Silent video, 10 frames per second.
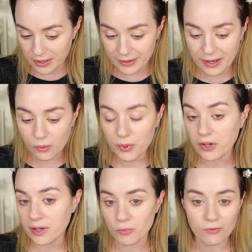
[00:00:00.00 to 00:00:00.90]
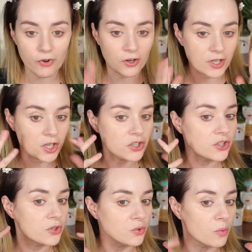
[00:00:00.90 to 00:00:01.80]
now we're gonna move on
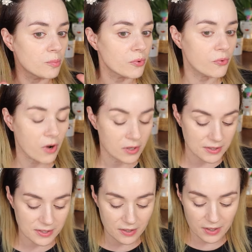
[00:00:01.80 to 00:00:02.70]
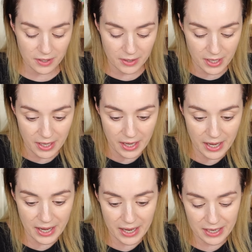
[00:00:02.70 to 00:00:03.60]
to bronzer.
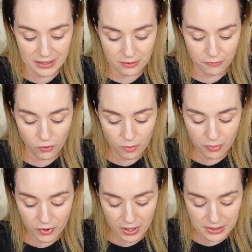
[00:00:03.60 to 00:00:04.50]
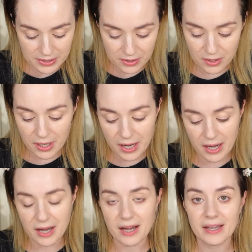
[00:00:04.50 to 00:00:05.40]
And for bronzer,
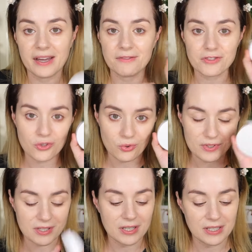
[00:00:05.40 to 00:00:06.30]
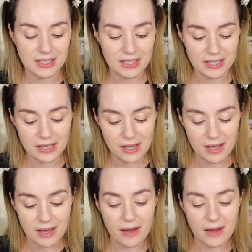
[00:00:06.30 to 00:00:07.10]
I have chosen the